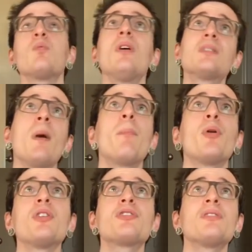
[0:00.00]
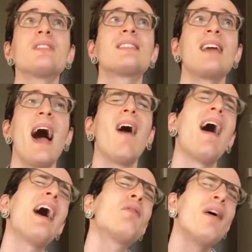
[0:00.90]
What's my personal style?
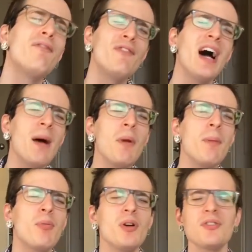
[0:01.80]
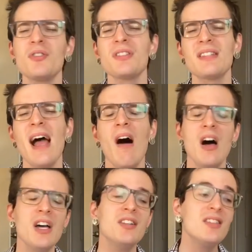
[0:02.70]
How do I find my personal style?
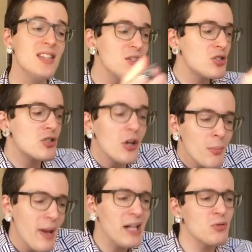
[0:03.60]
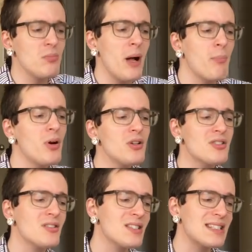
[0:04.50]
Does this shirt match with my
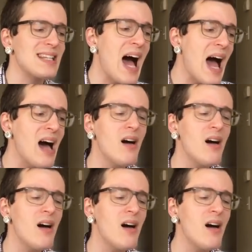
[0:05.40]
personal style?